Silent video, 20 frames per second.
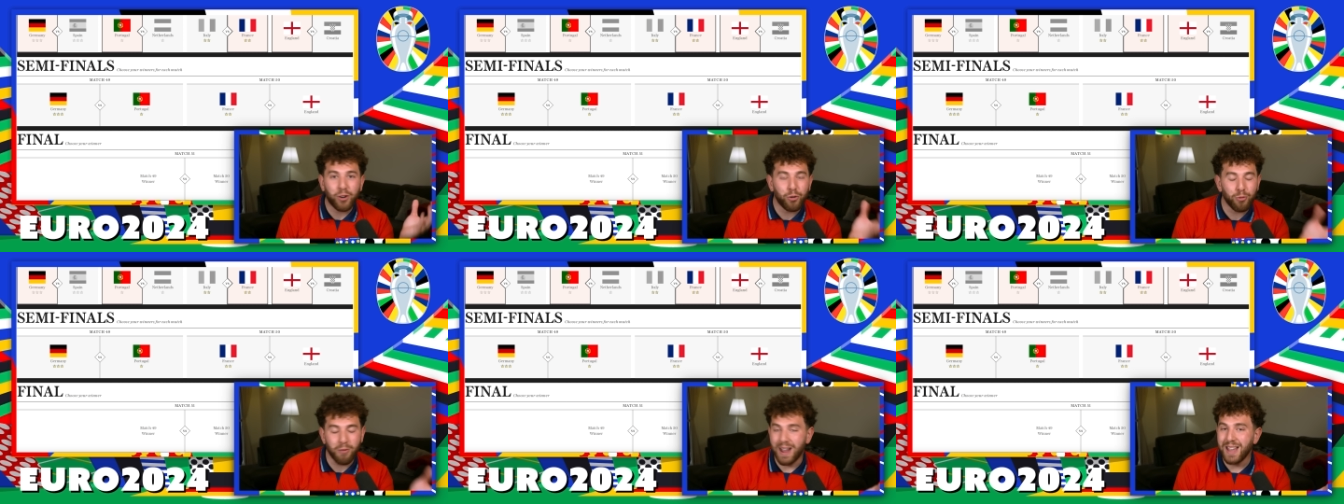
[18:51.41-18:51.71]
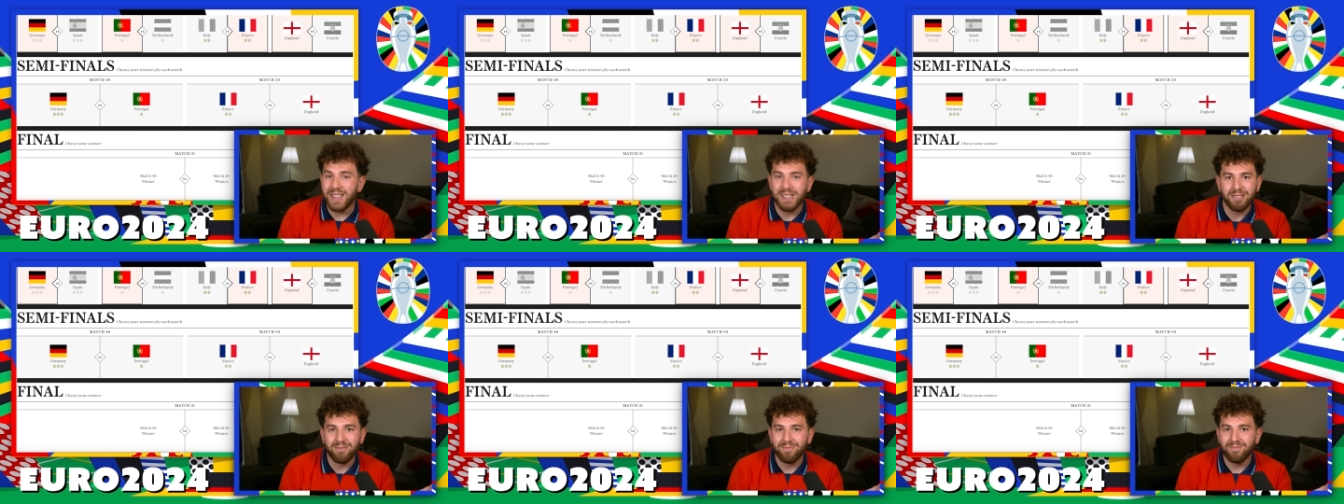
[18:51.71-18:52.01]

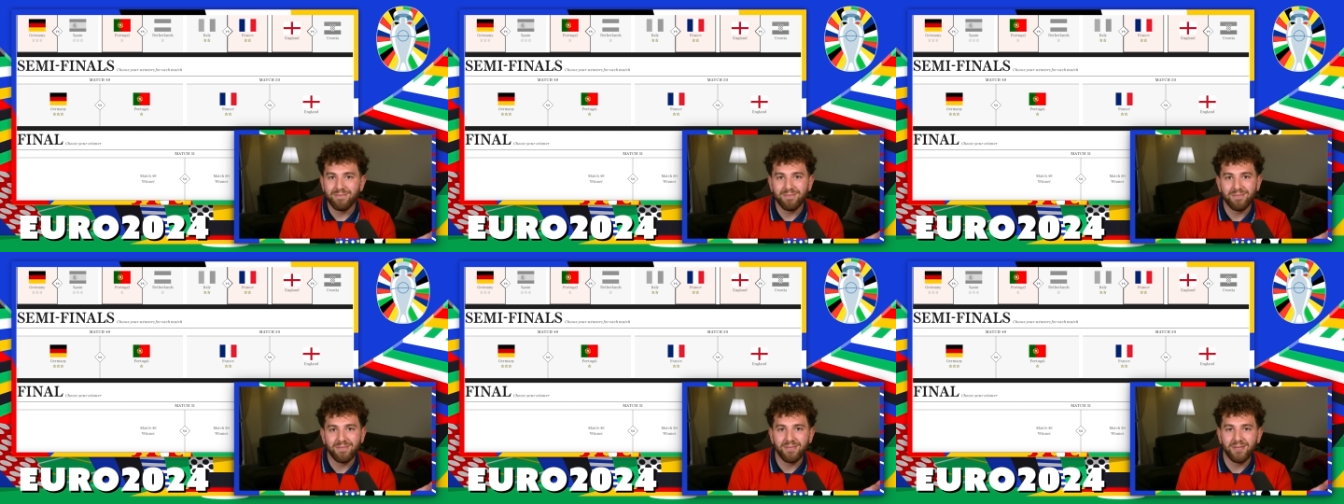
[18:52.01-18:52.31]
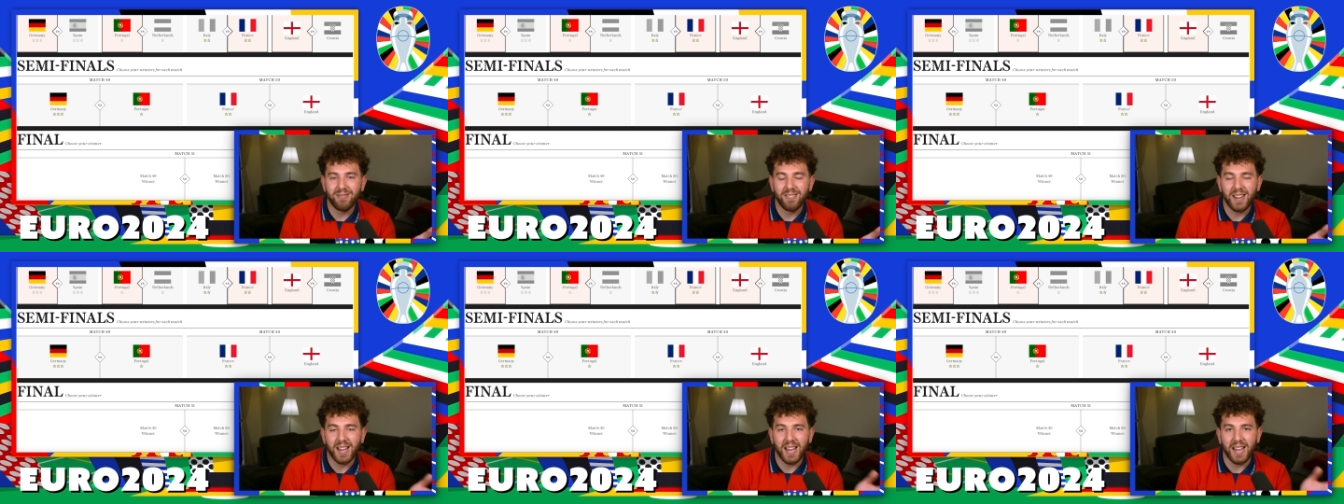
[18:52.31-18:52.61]
great
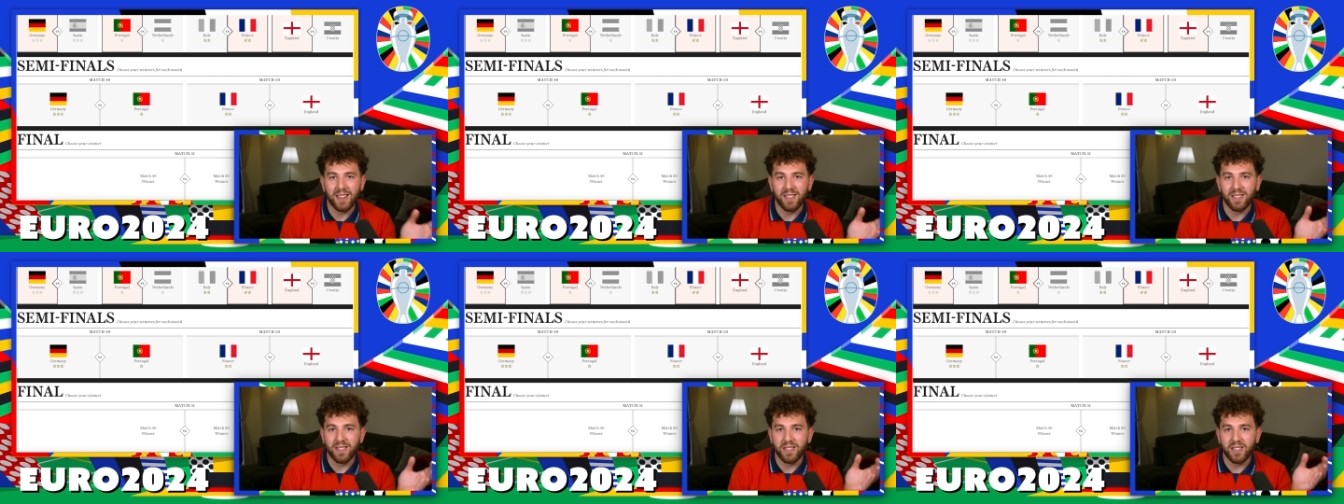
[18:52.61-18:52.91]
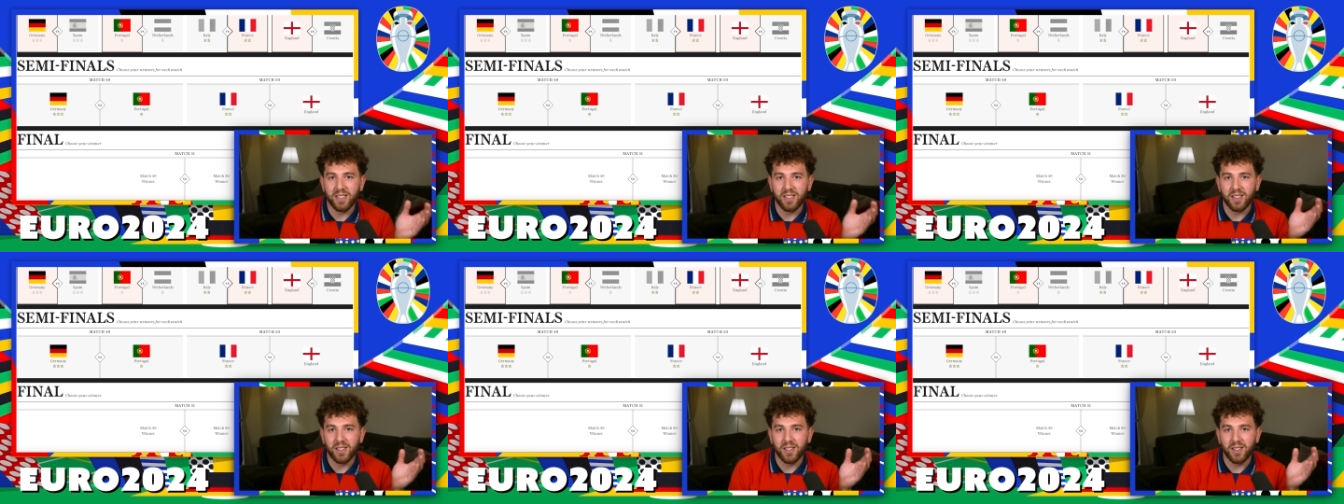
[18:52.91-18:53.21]
in
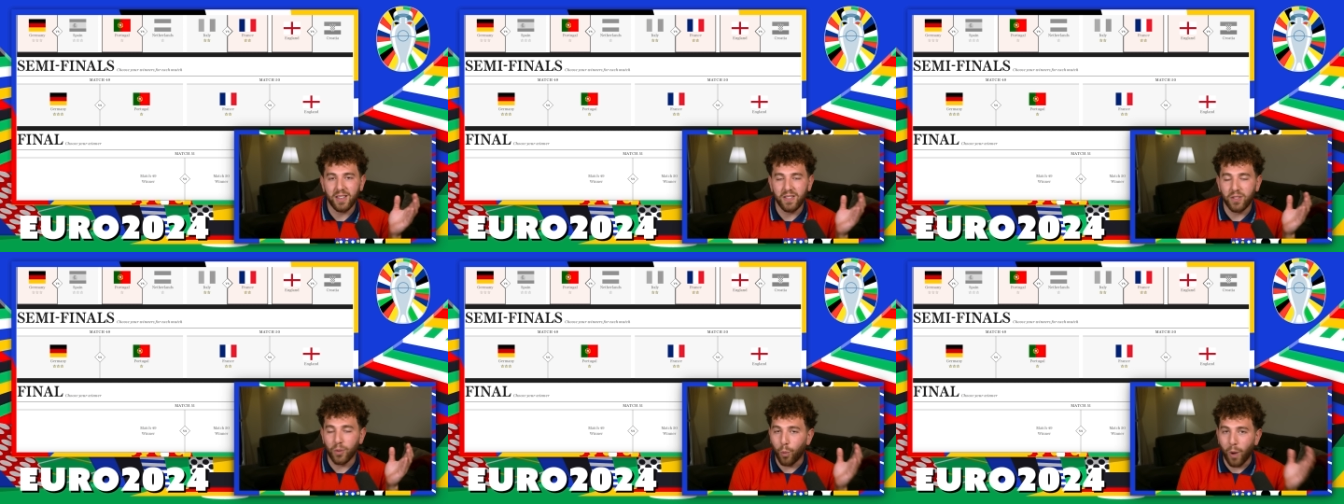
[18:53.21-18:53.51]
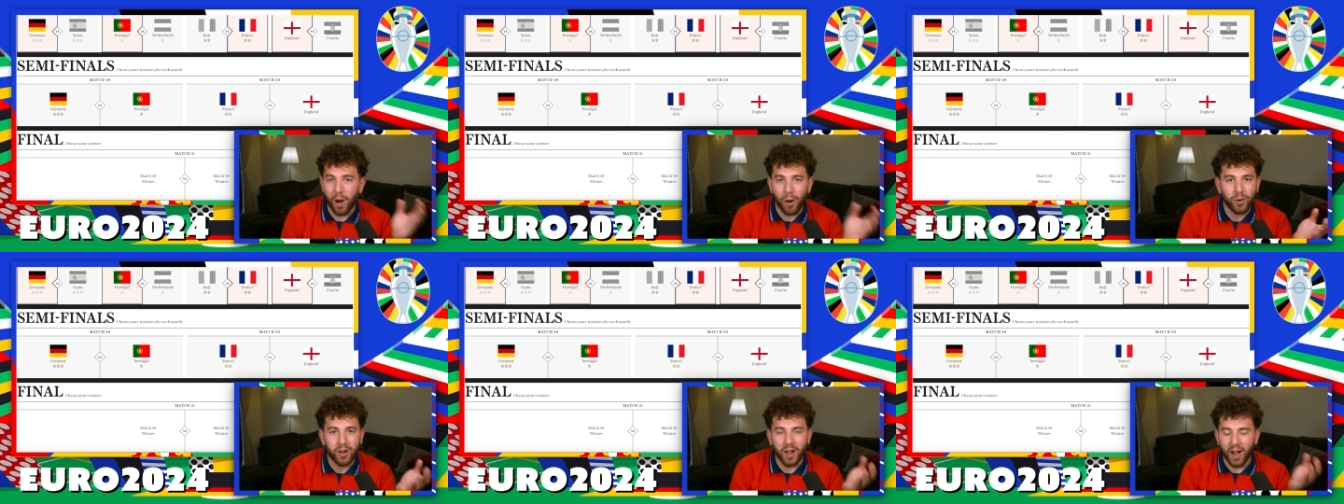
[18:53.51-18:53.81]
the in the
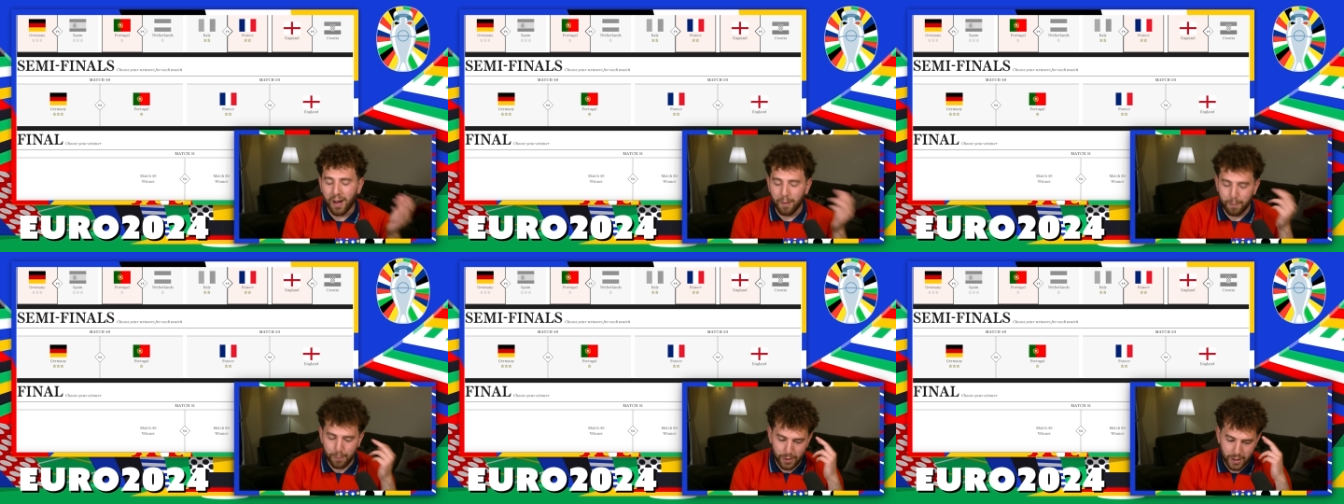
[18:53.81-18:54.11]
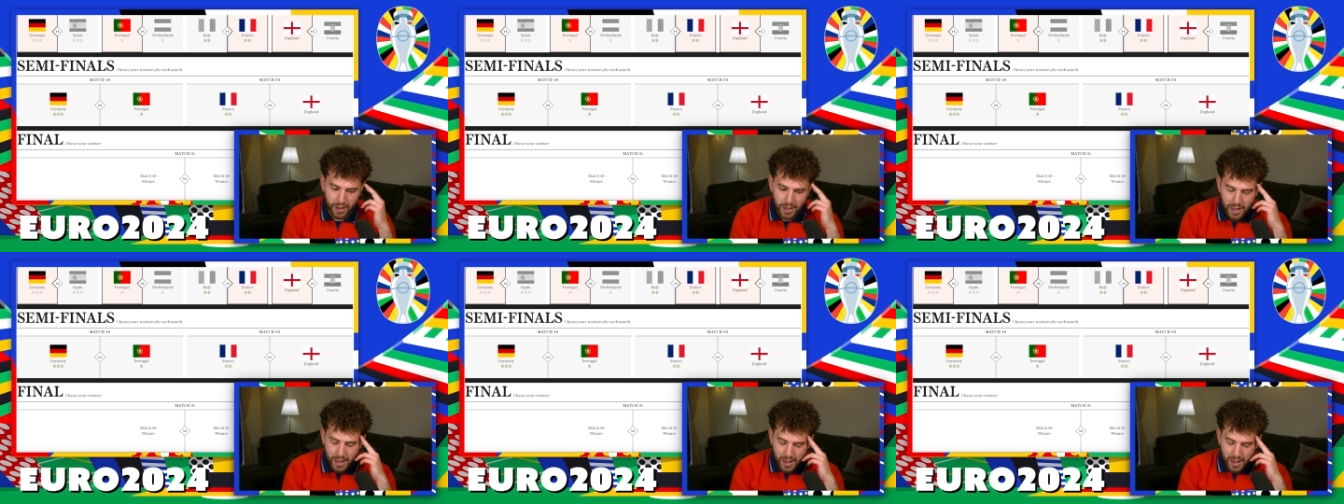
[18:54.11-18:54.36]
World Cup.